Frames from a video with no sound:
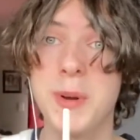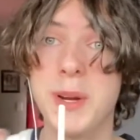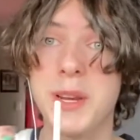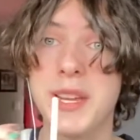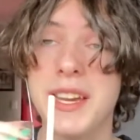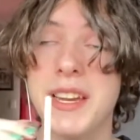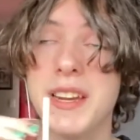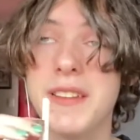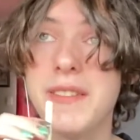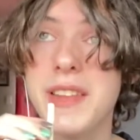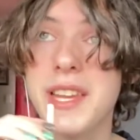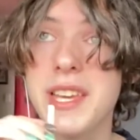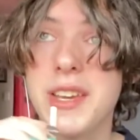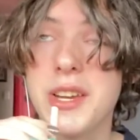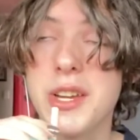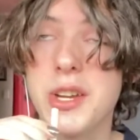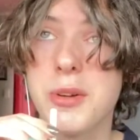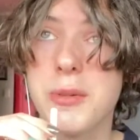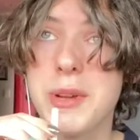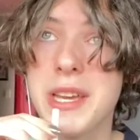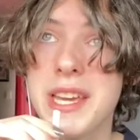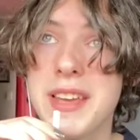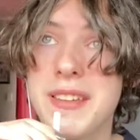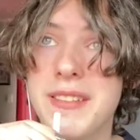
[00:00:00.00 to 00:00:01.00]
like
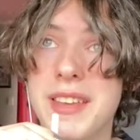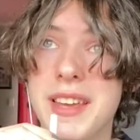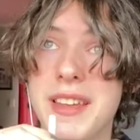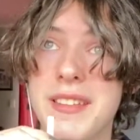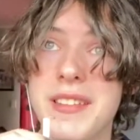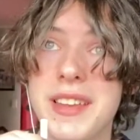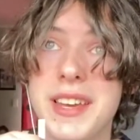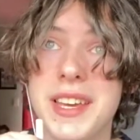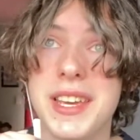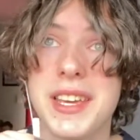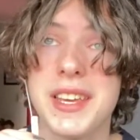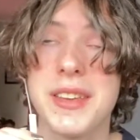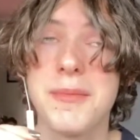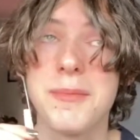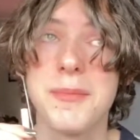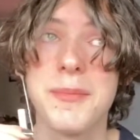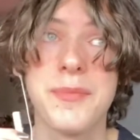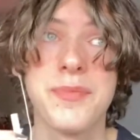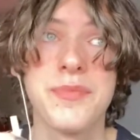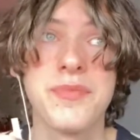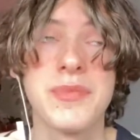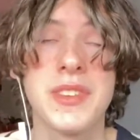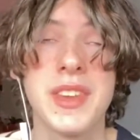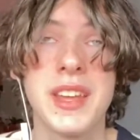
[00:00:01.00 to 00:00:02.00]
agreeing that like
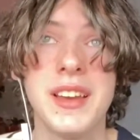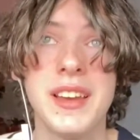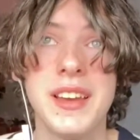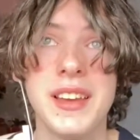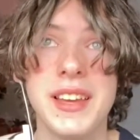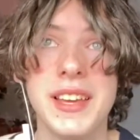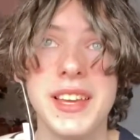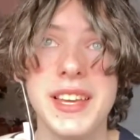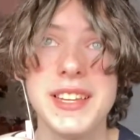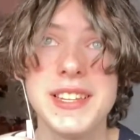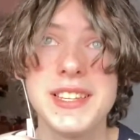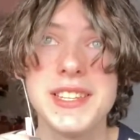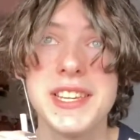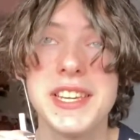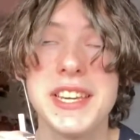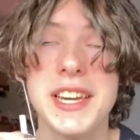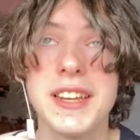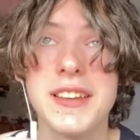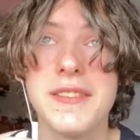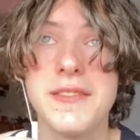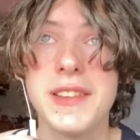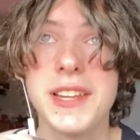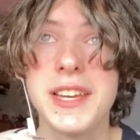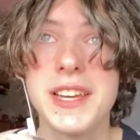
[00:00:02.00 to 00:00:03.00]
she
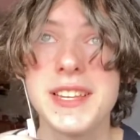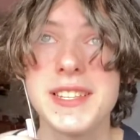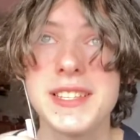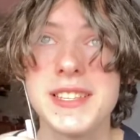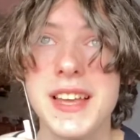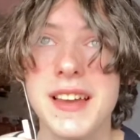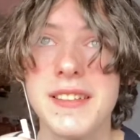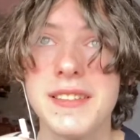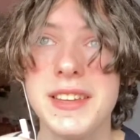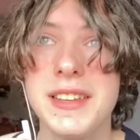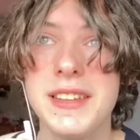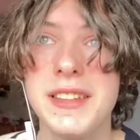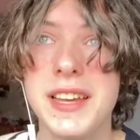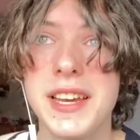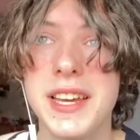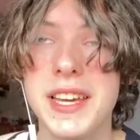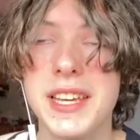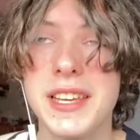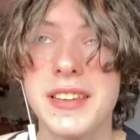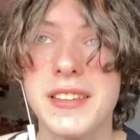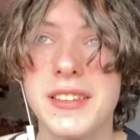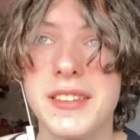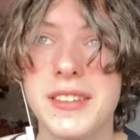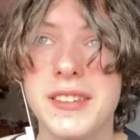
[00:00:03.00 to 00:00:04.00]
kind of like sounded
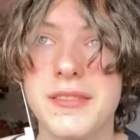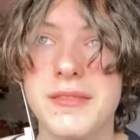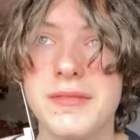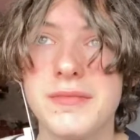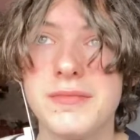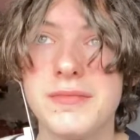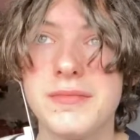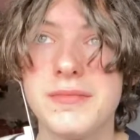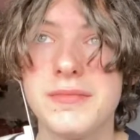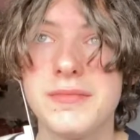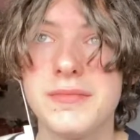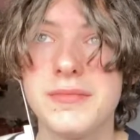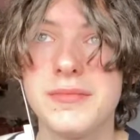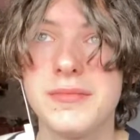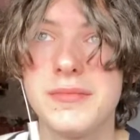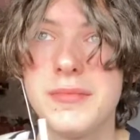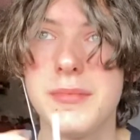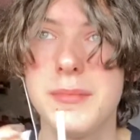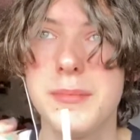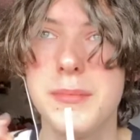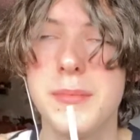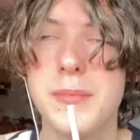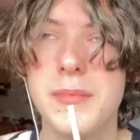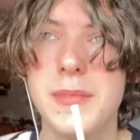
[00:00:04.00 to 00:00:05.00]
like
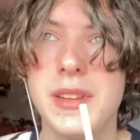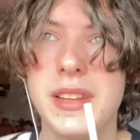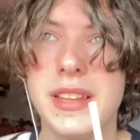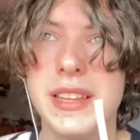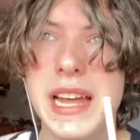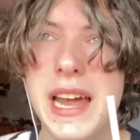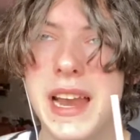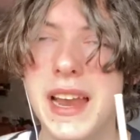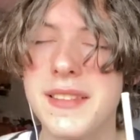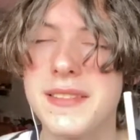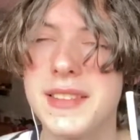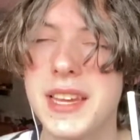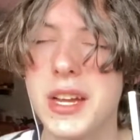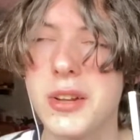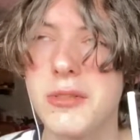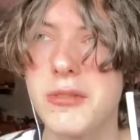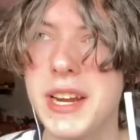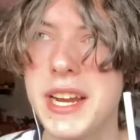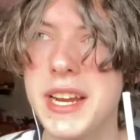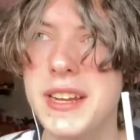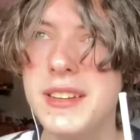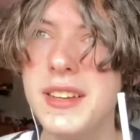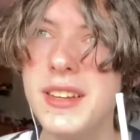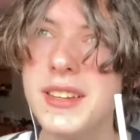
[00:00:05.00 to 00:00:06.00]
Lana Del
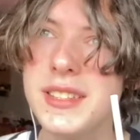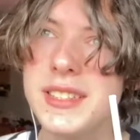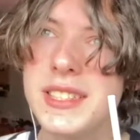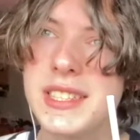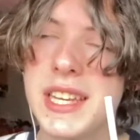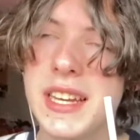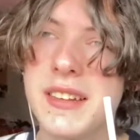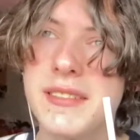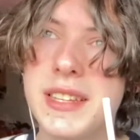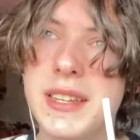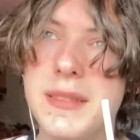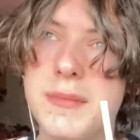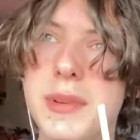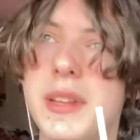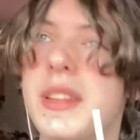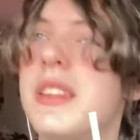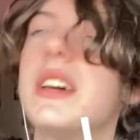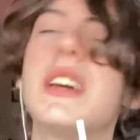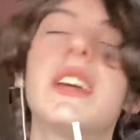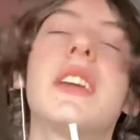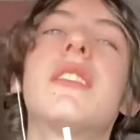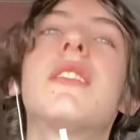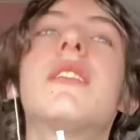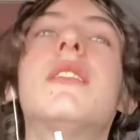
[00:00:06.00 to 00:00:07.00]
Rey, not sounded, but
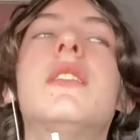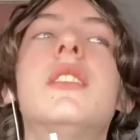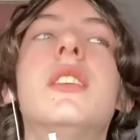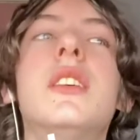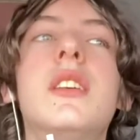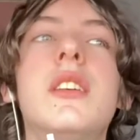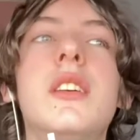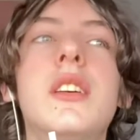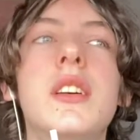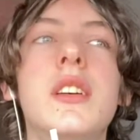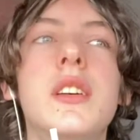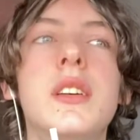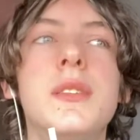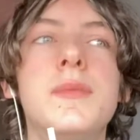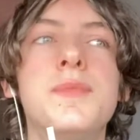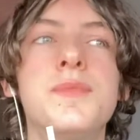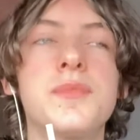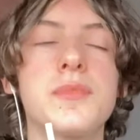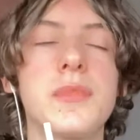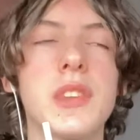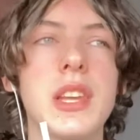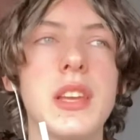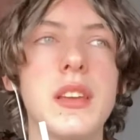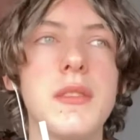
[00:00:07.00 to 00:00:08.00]
like
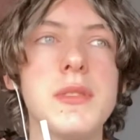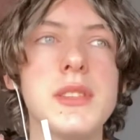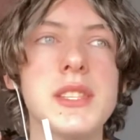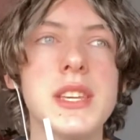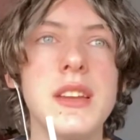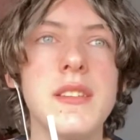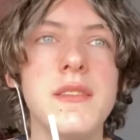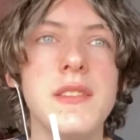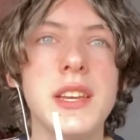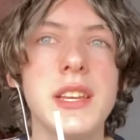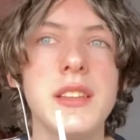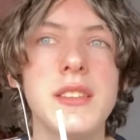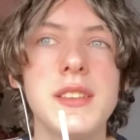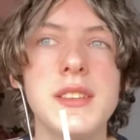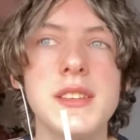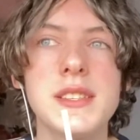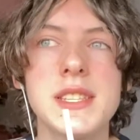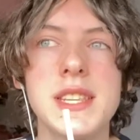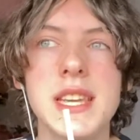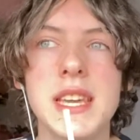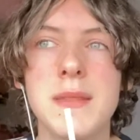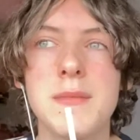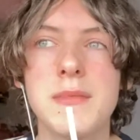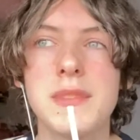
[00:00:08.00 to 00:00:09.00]
it was kind of like the
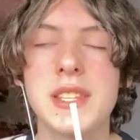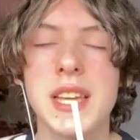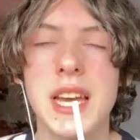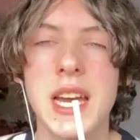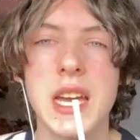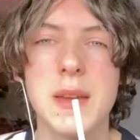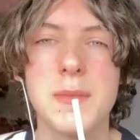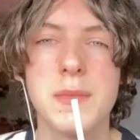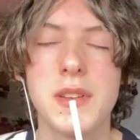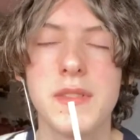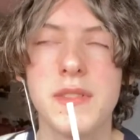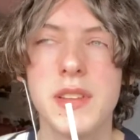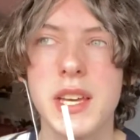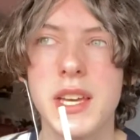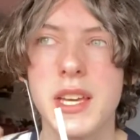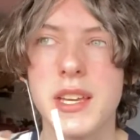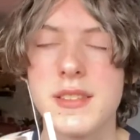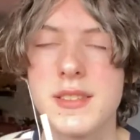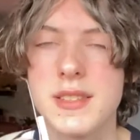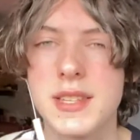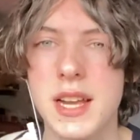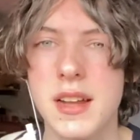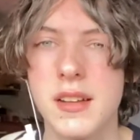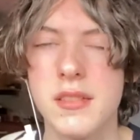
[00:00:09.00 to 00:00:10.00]
same type of like
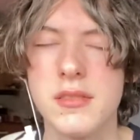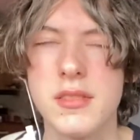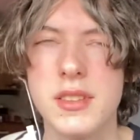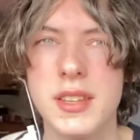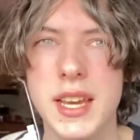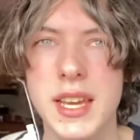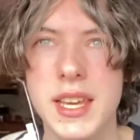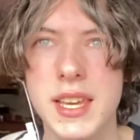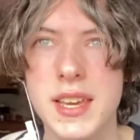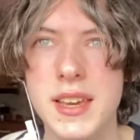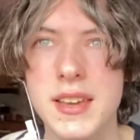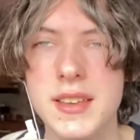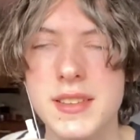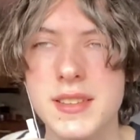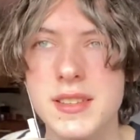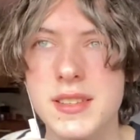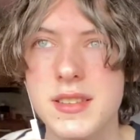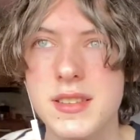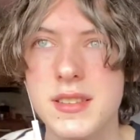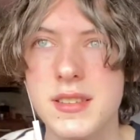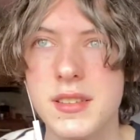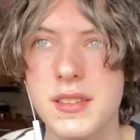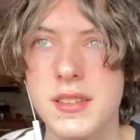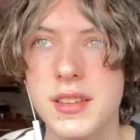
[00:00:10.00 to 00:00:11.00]
sound, I guess.
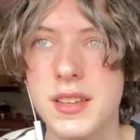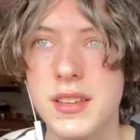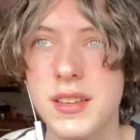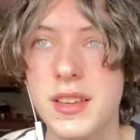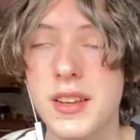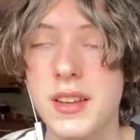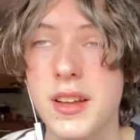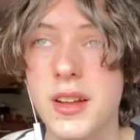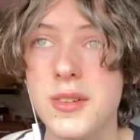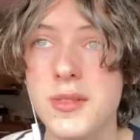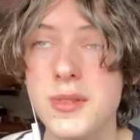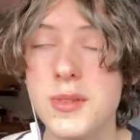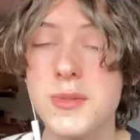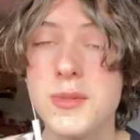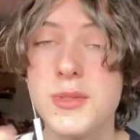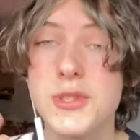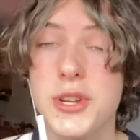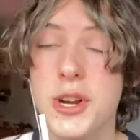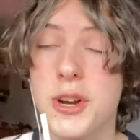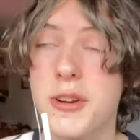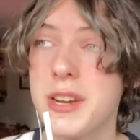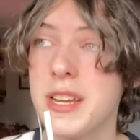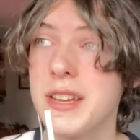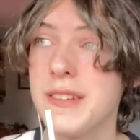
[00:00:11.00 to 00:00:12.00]
And also,
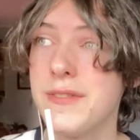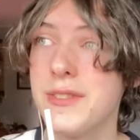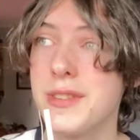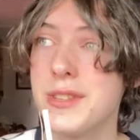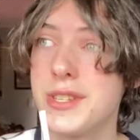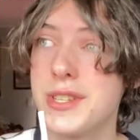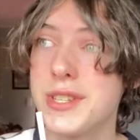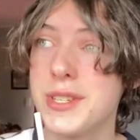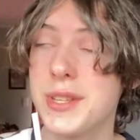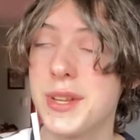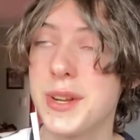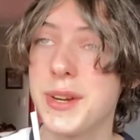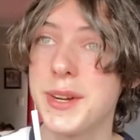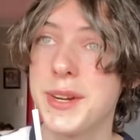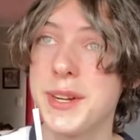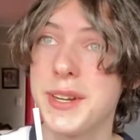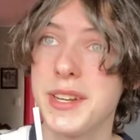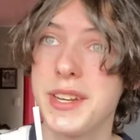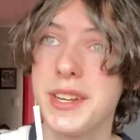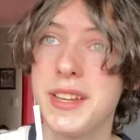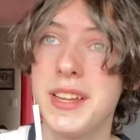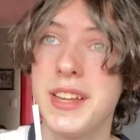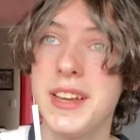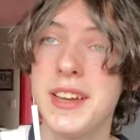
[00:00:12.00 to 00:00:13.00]
sorry if you just heard
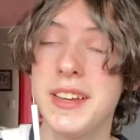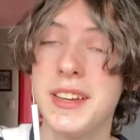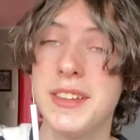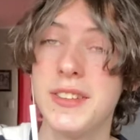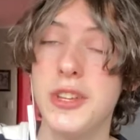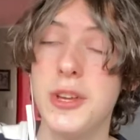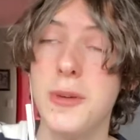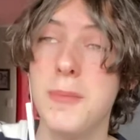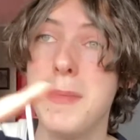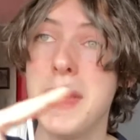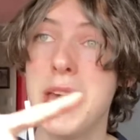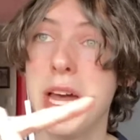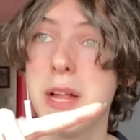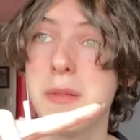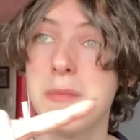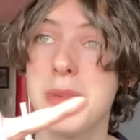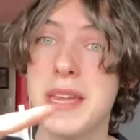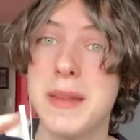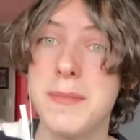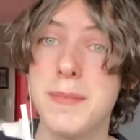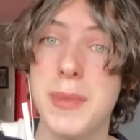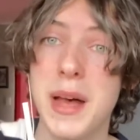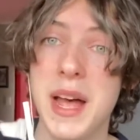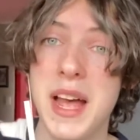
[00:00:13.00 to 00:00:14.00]
the
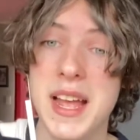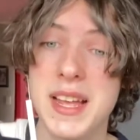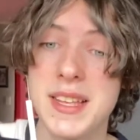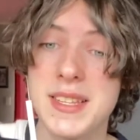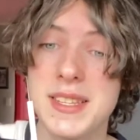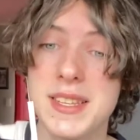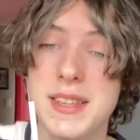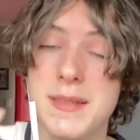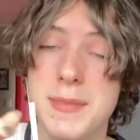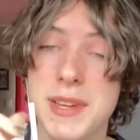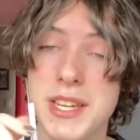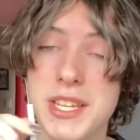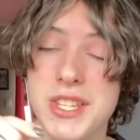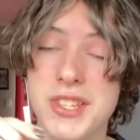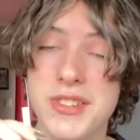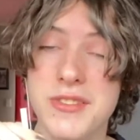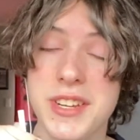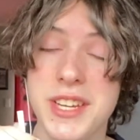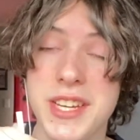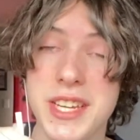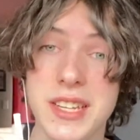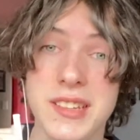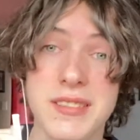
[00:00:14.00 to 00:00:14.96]
mailman pass in my street,